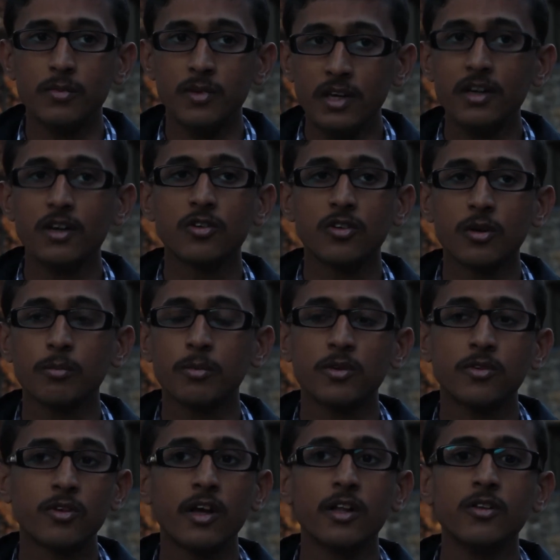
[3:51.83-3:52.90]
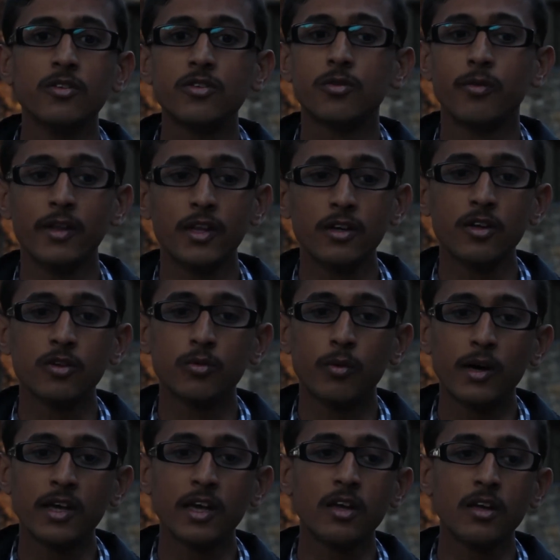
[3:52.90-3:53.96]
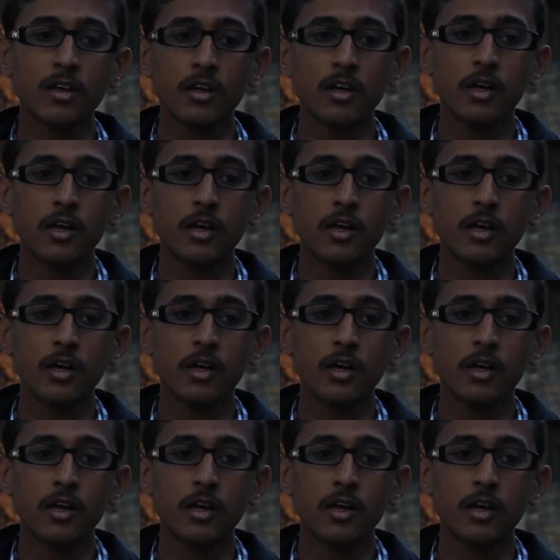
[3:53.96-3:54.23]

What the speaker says: leadership skills, whether it is working